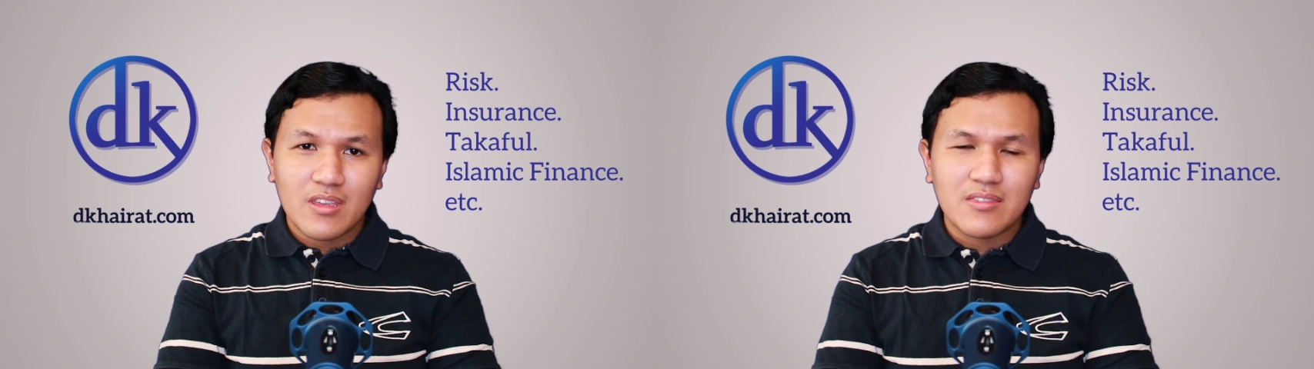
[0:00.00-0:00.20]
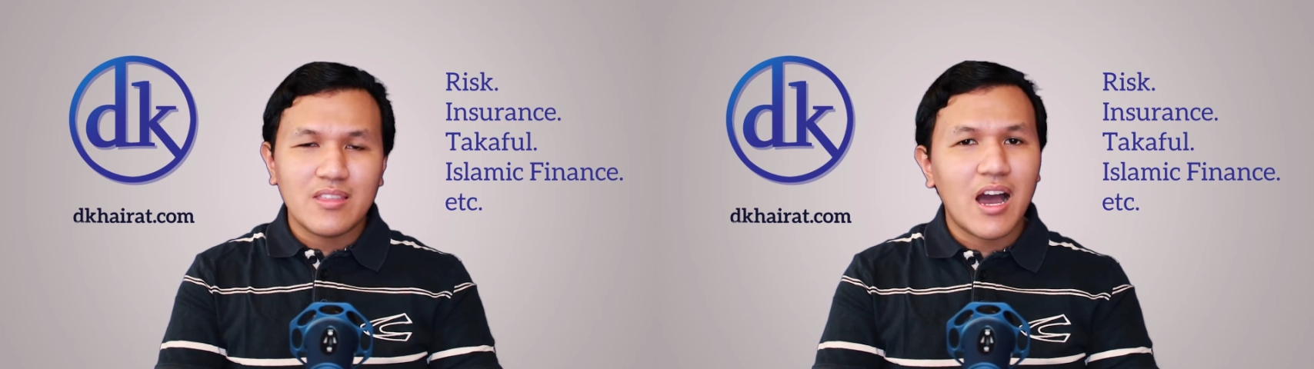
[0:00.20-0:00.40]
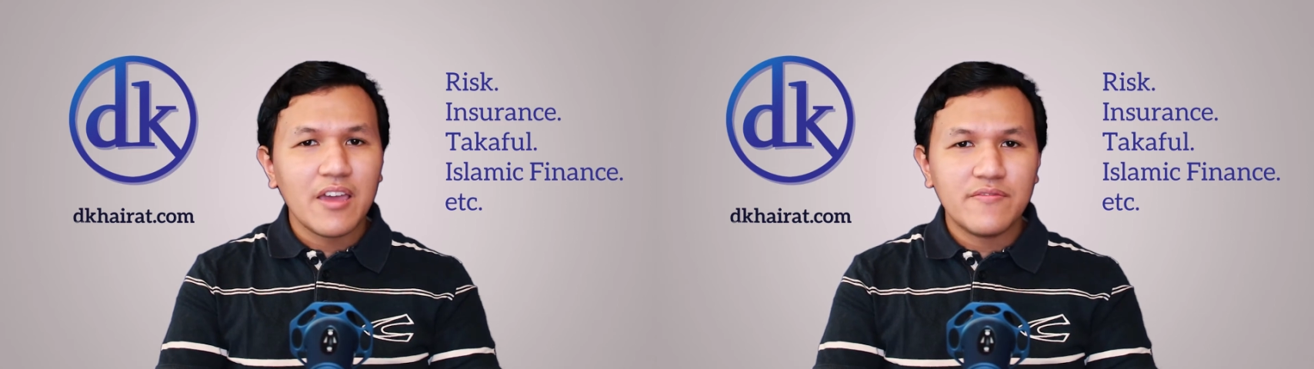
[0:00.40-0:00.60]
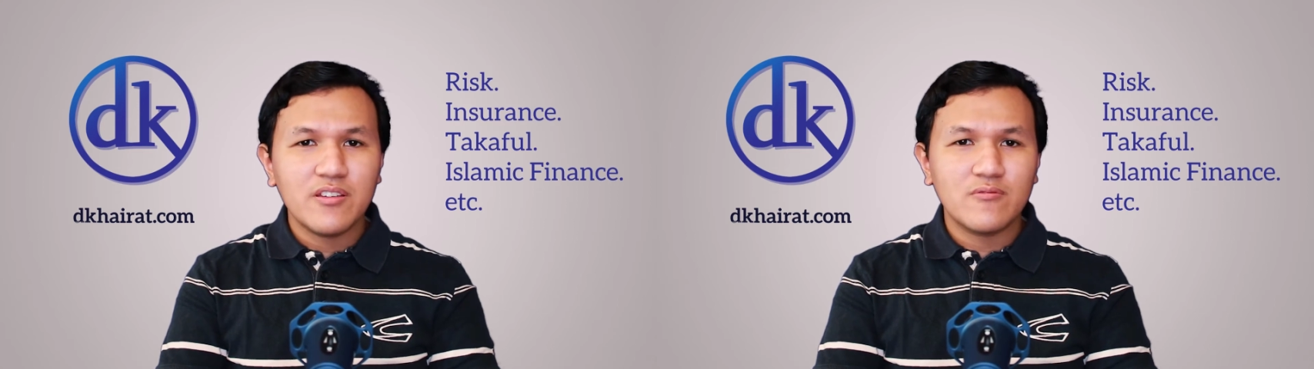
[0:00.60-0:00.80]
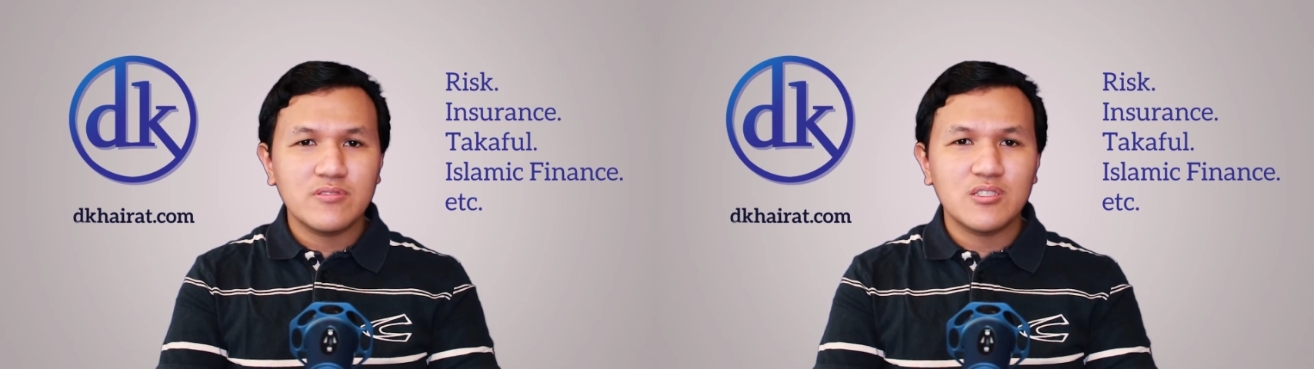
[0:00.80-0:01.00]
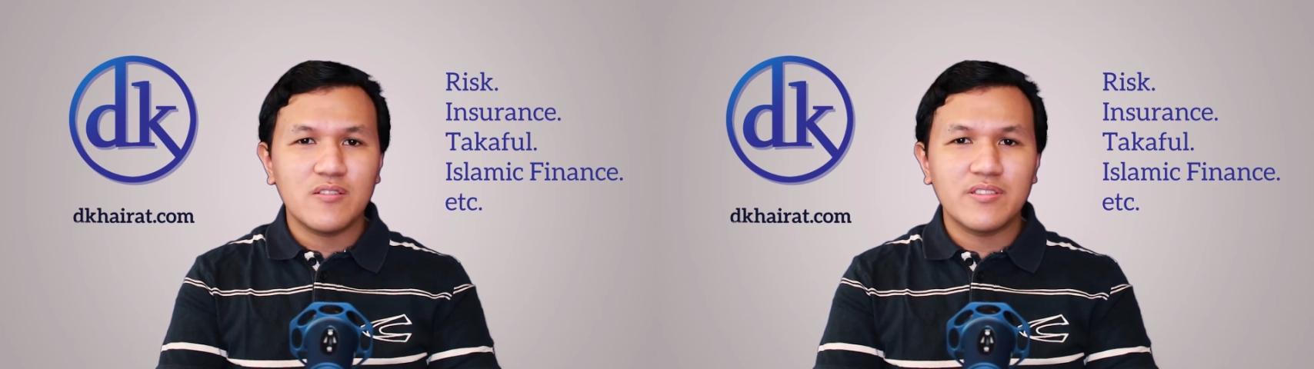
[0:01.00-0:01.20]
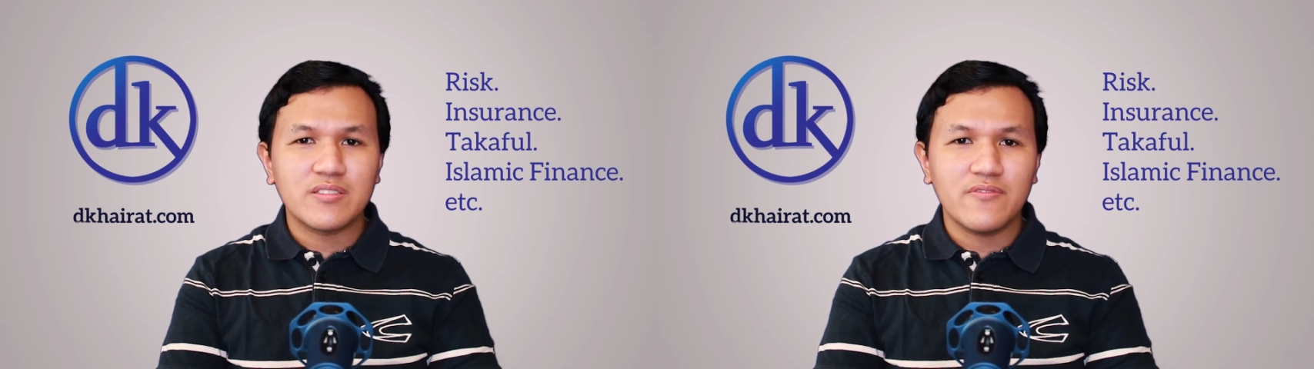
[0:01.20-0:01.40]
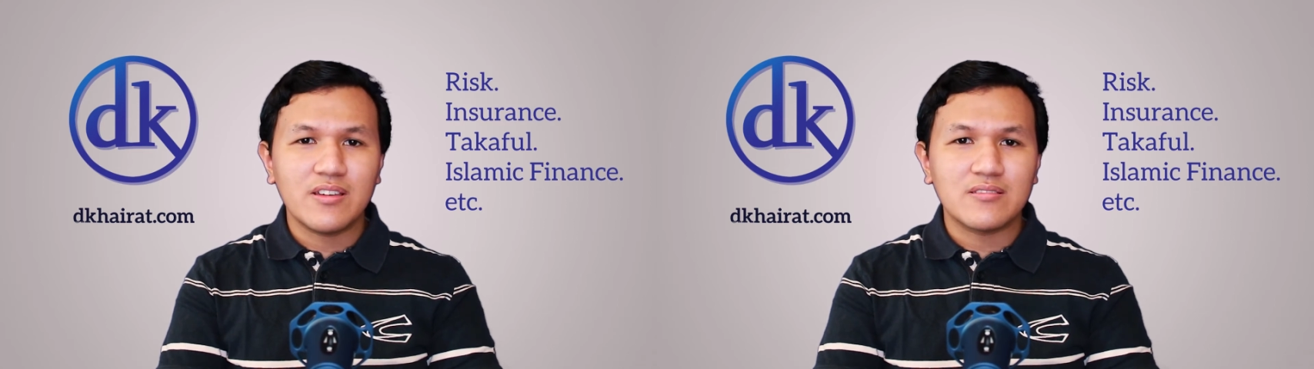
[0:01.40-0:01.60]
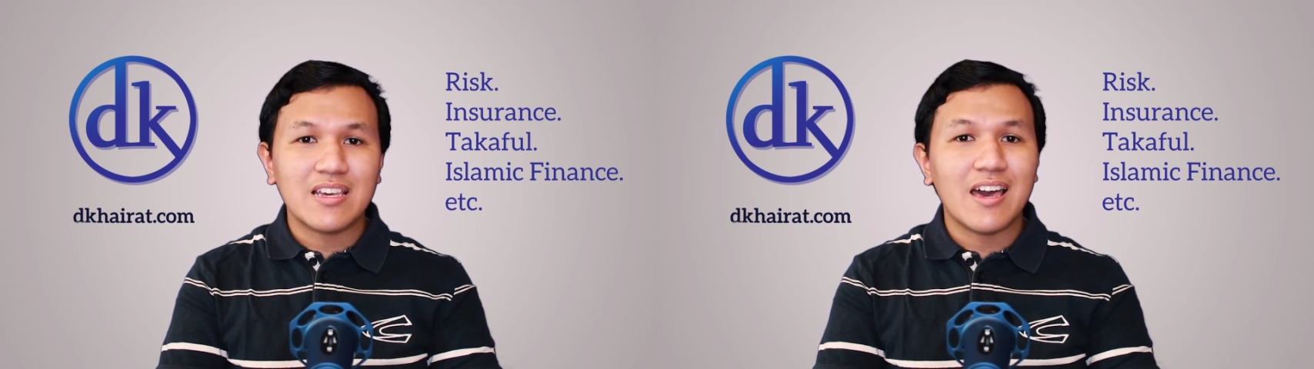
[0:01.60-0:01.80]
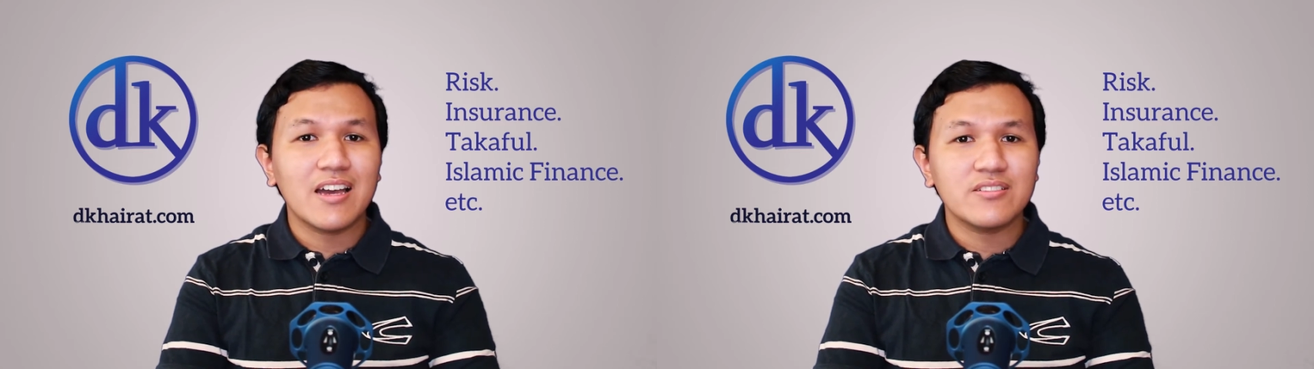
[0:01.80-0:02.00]
the high frequency of this event
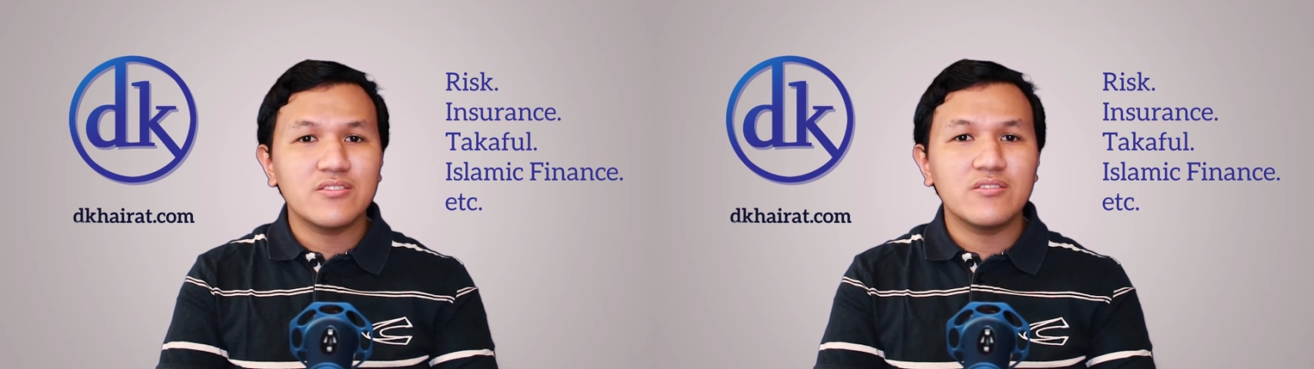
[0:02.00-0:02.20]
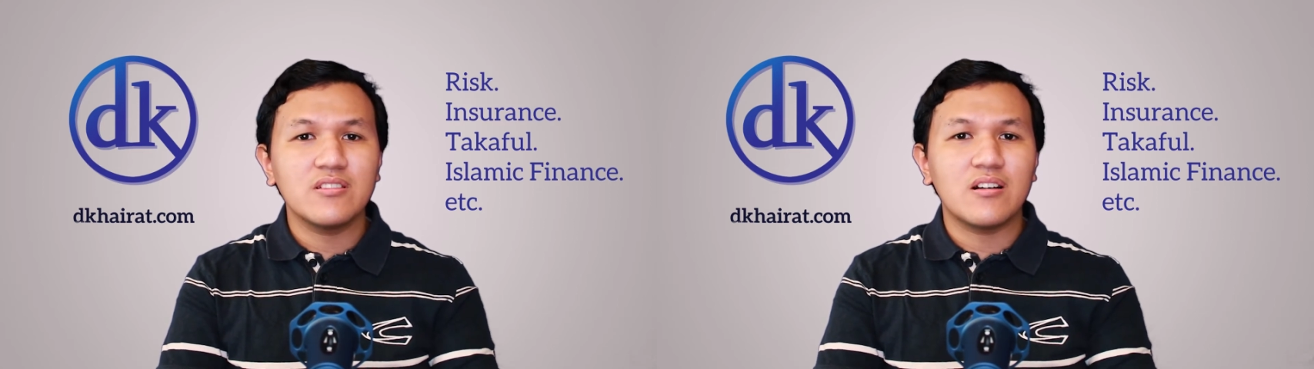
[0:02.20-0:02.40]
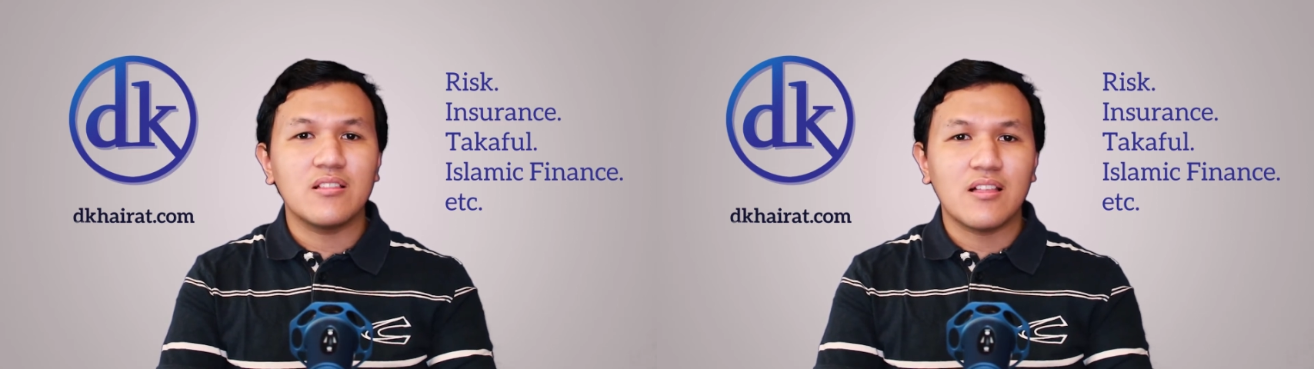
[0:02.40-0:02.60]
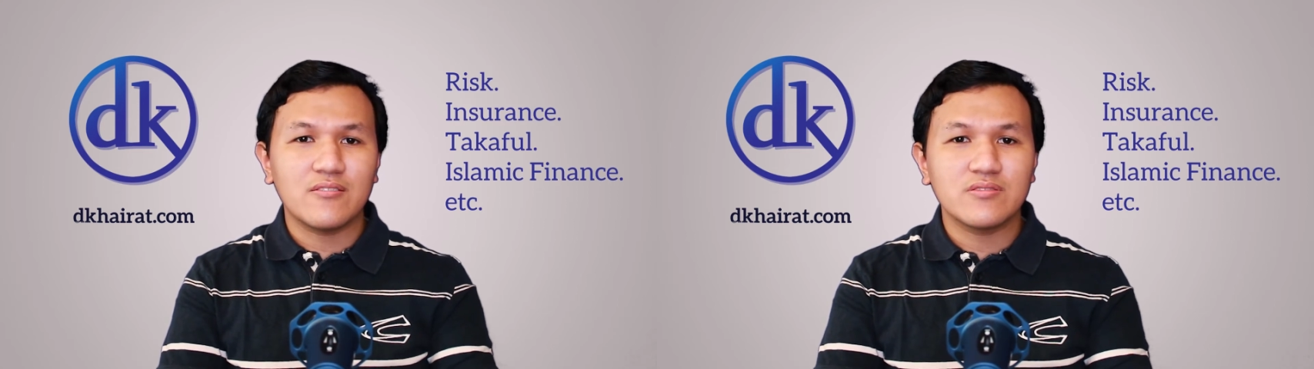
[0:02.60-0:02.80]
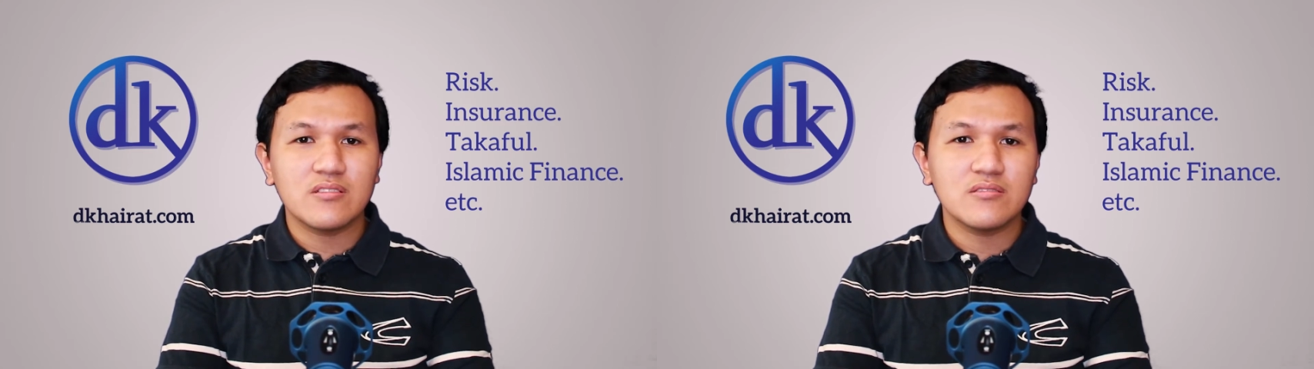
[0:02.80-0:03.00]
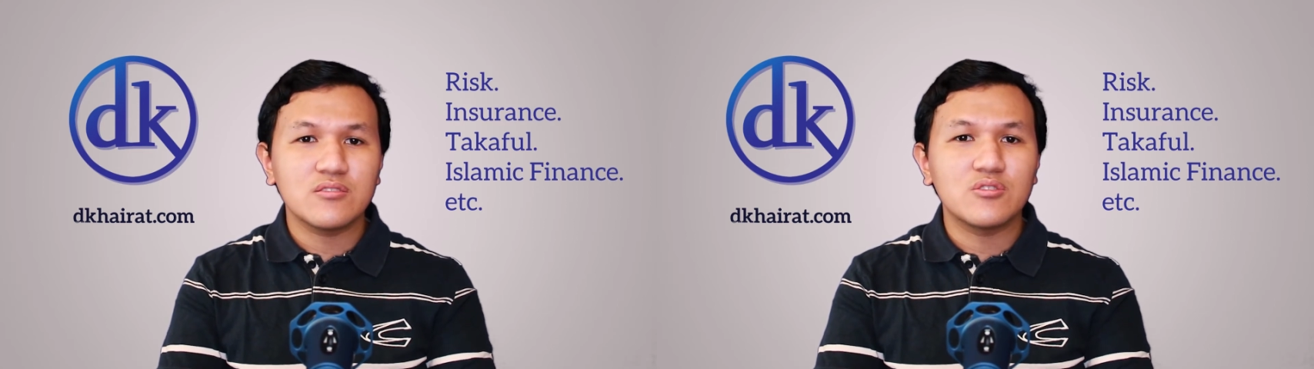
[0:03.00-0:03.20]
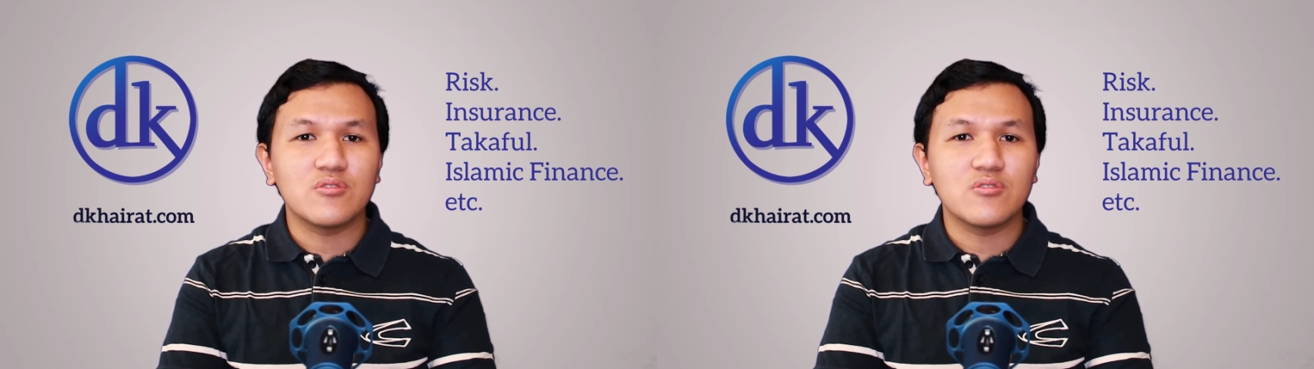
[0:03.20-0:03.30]
actually allows us